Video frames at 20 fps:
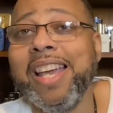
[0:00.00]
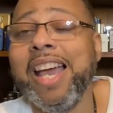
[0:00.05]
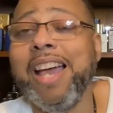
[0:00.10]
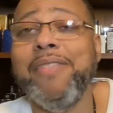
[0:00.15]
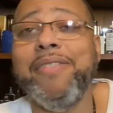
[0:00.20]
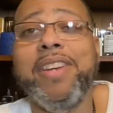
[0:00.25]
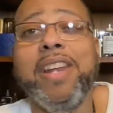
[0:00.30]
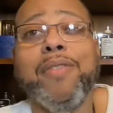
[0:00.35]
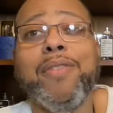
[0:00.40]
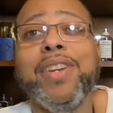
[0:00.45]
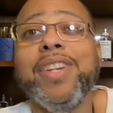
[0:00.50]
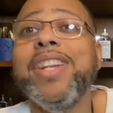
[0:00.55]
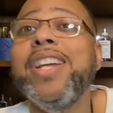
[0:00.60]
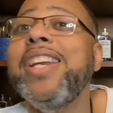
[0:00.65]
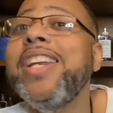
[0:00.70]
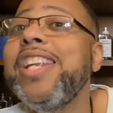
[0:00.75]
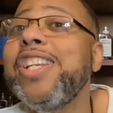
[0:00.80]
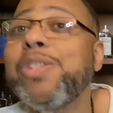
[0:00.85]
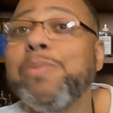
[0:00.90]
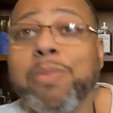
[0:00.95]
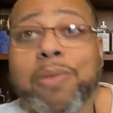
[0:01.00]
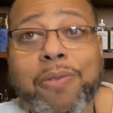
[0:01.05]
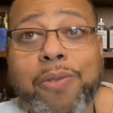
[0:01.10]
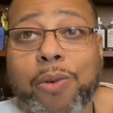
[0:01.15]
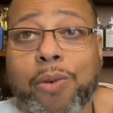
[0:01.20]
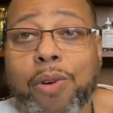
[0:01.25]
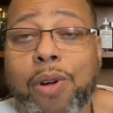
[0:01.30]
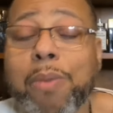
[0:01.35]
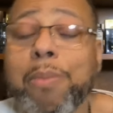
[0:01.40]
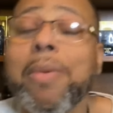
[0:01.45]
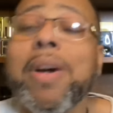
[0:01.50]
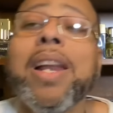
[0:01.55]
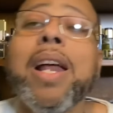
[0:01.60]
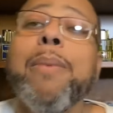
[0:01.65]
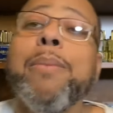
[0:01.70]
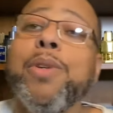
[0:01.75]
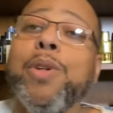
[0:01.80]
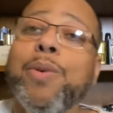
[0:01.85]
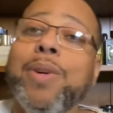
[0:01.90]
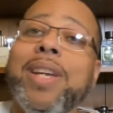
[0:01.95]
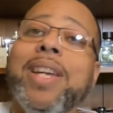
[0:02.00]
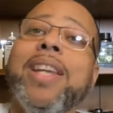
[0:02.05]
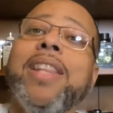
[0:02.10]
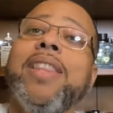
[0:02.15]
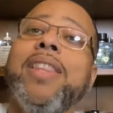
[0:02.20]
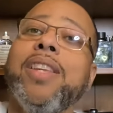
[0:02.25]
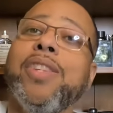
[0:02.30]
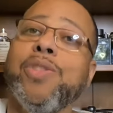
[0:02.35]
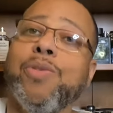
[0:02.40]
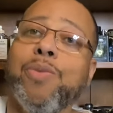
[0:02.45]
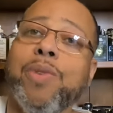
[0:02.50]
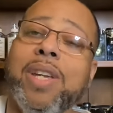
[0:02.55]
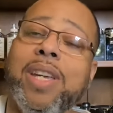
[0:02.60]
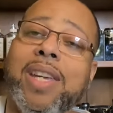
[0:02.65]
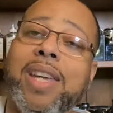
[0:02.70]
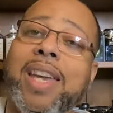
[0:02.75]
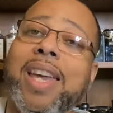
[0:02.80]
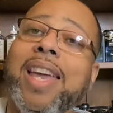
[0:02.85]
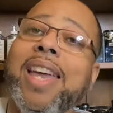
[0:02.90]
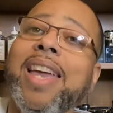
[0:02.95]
I've never done this before, but I'm doing it this week.